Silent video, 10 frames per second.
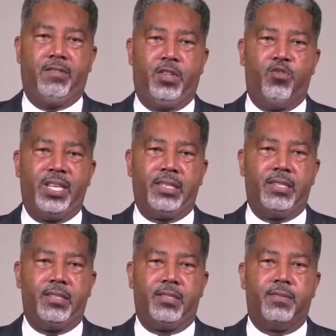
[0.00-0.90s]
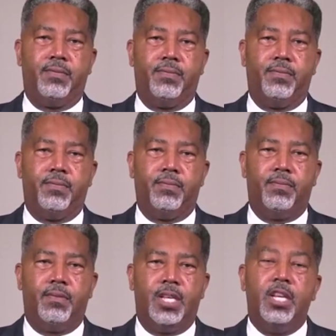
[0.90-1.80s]
the residents.
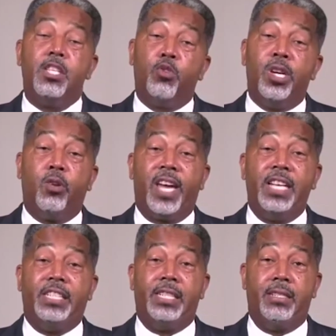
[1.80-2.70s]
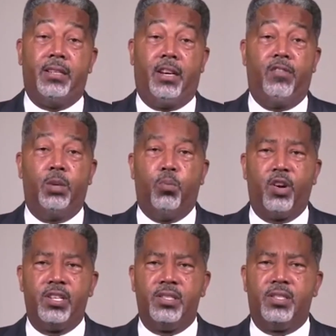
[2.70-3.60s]
The relocation of the
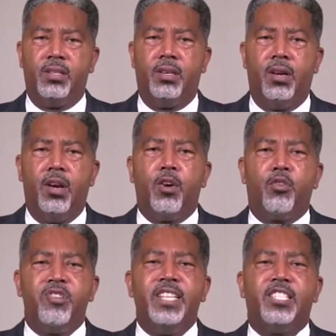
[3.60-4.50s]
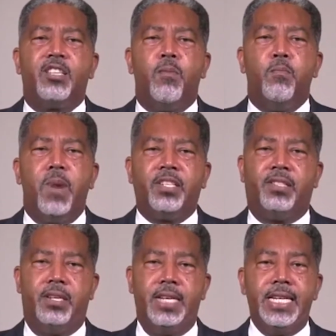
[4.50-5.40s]
boarders creates much
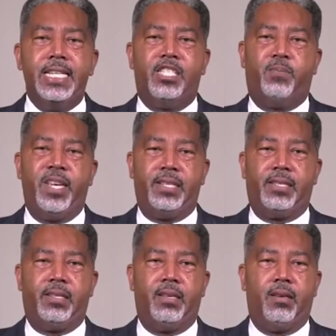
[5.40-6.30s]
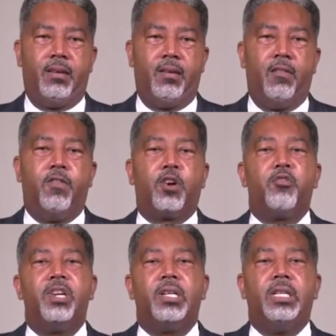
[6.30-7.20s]
needed space for
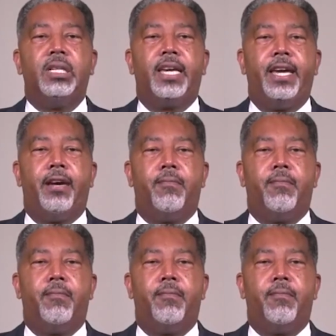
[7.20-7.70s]
critical care.